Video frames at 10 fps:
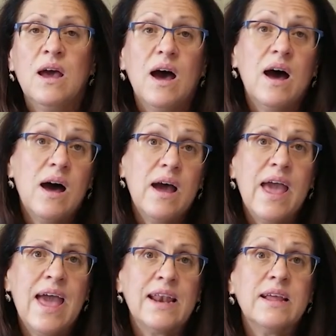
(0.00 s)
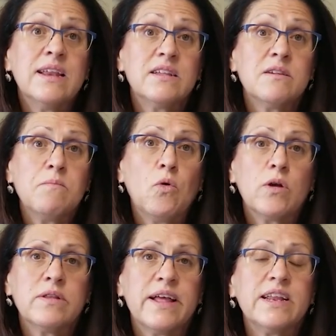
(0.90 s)
uh, and it is
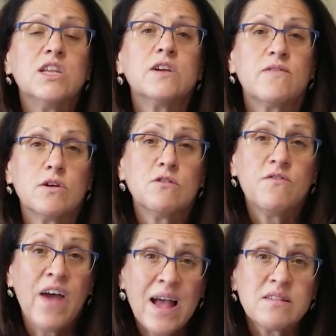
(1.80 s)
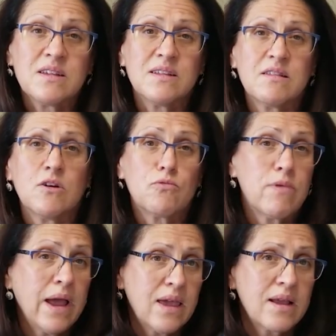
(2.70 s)
important that each of those facets are
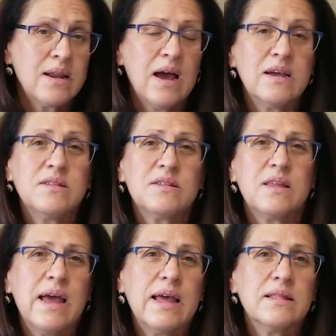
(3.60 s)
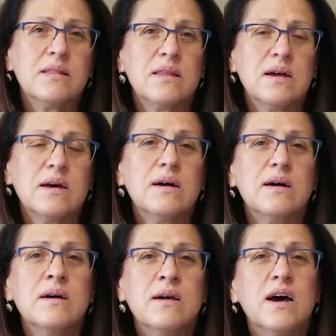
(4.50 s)
recognized and uh,